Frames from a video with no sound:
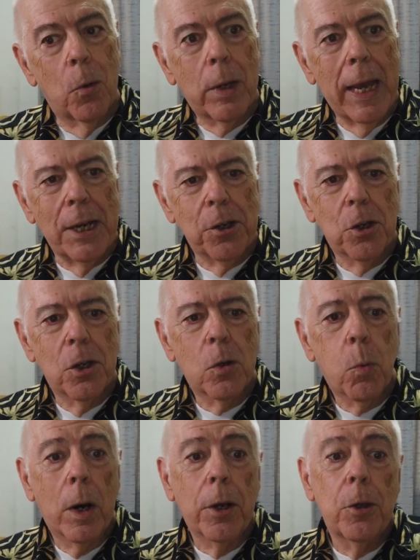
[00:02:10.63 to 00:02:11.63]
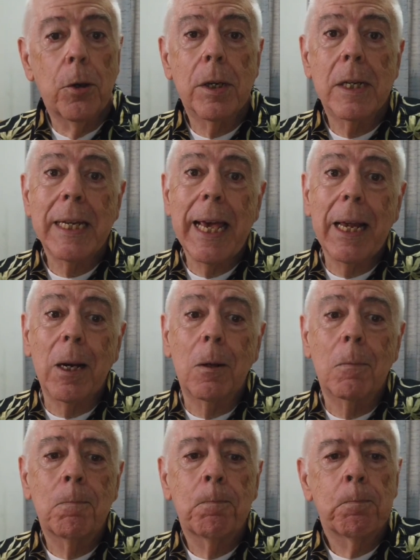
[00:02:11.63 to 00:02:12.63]
locations where you can
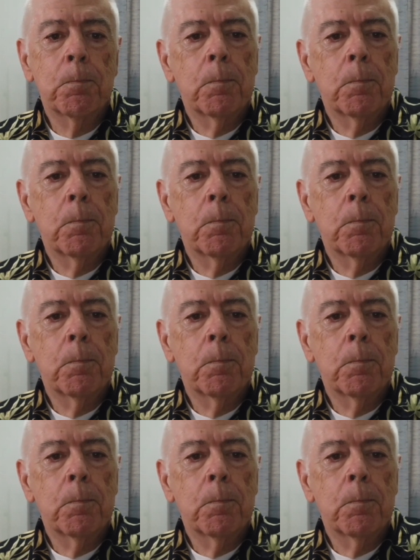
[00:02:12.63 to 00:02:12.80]
settle.